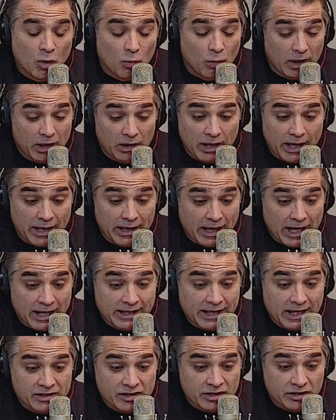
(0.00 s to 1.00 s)
Well, I
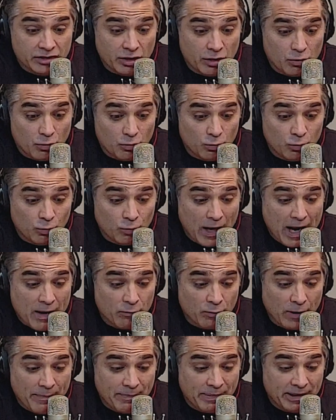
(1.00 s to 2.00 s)
guess
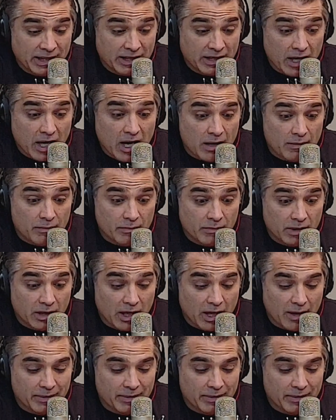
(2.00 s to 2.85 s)
wrapping it up.